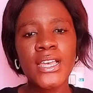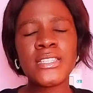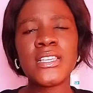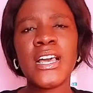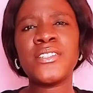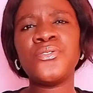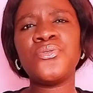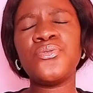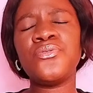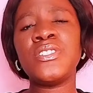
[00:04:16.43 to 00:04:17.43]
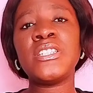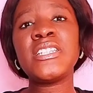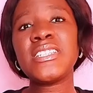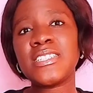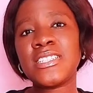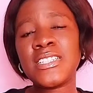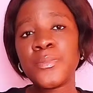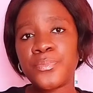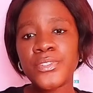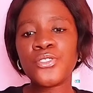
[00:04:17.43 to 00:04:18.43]
it can dig
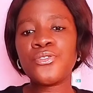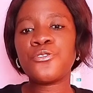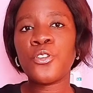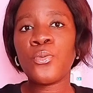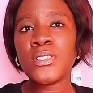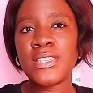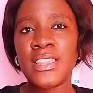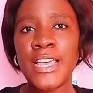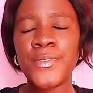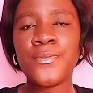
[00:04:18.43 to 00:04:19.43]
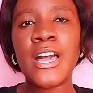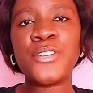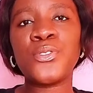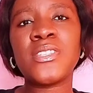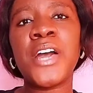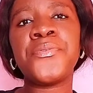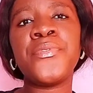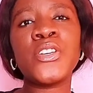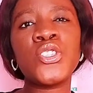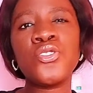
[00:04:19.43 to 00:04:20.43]
deep into someone's life and it will start
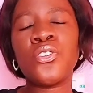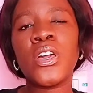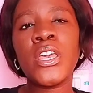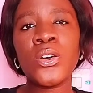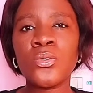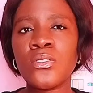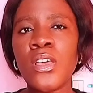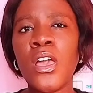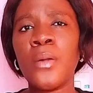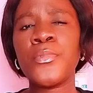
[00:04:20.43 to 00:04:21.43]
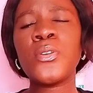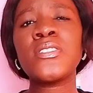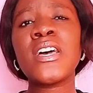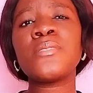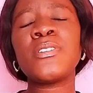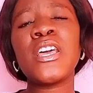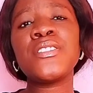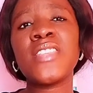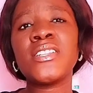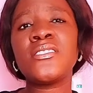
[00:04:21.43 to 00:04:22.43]
affecting your health. Because by the time
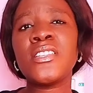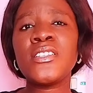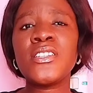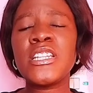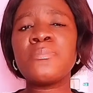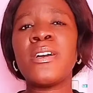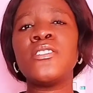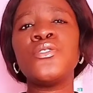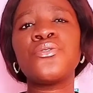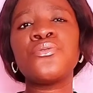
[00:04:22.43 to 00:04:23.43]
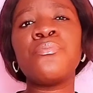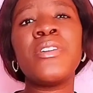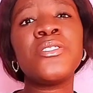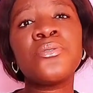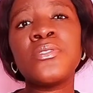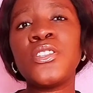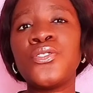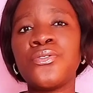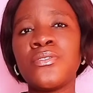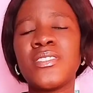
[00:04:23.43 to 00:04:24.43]
you start thinking it's my little medical
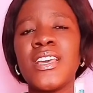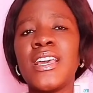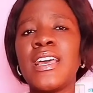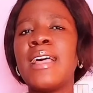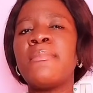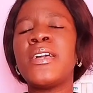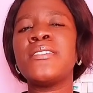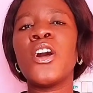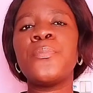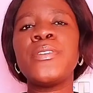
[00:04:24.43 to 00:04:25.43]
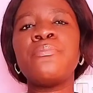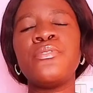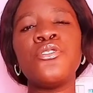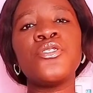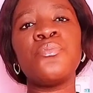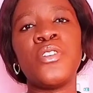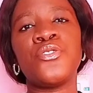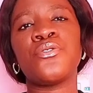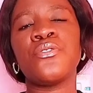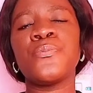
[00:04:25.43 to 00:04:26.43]
issues, I might now be beyond
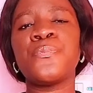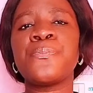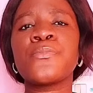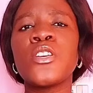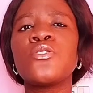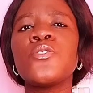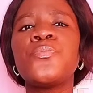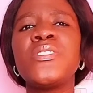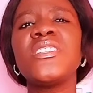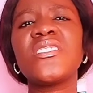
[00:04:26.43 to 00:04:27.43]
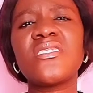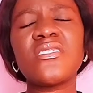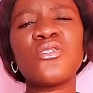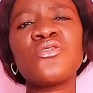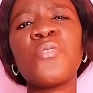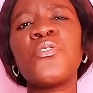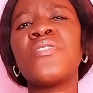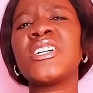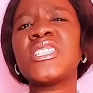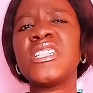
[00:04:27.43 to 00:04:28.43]
measure. So please stop
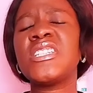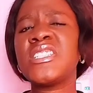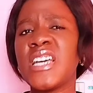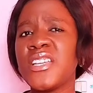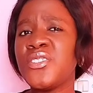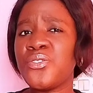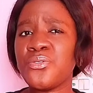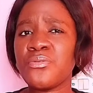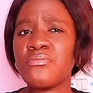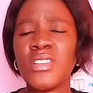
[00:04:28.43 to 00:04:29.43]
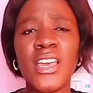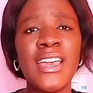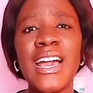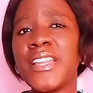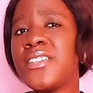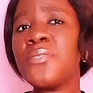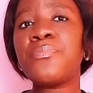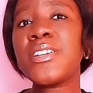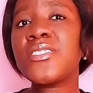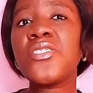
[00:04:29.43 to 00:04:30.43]
overthinking that issue. I think the
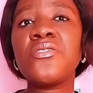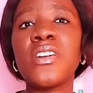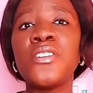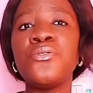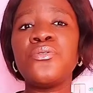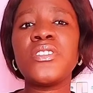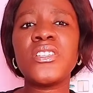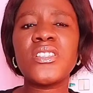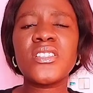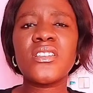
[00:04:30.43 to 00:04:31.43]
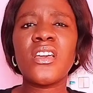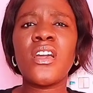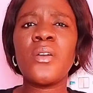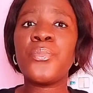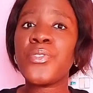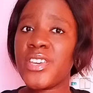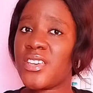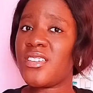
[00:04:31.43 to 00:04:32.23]
best thing you can do is pray.